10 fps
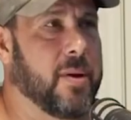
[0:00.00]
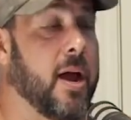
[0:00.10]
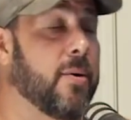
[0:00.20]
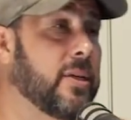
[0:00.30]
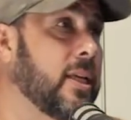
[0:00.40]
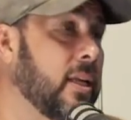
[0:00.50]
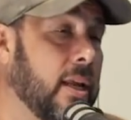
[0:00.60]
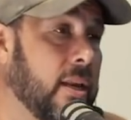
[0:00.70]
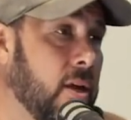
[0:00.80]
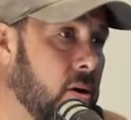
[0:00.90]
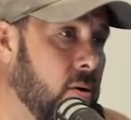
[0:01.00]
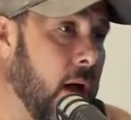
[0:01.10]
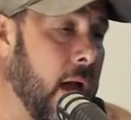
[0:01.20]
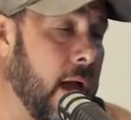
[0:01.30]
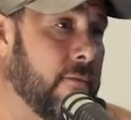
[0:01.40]
but I always think that, you know,
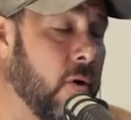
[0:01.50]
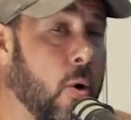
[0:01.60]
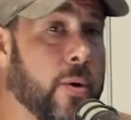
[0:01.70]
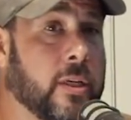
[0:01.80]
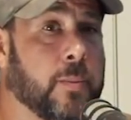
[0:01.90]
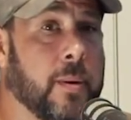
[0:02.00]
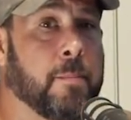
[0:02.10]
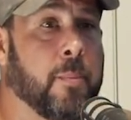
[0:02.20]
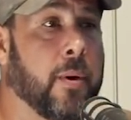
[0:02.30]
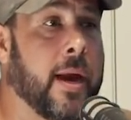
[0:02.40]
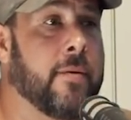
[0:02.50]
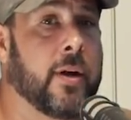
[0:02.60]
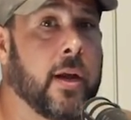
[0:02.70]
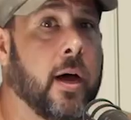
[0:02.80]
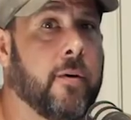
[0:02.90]
I have always been brave
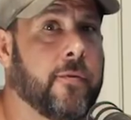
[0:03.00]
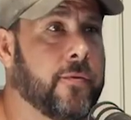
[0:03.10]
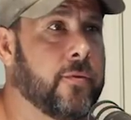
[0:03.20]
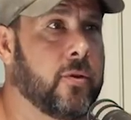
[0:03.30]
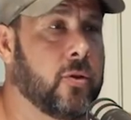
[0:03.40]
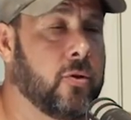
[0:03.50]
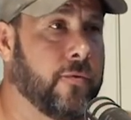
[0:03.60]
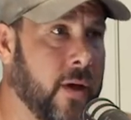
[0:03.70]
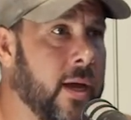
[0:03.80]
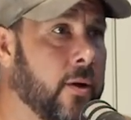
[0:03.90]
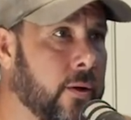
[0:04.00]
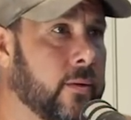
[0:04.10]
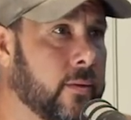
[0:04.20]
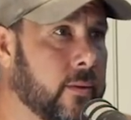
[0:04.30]
enough to fail.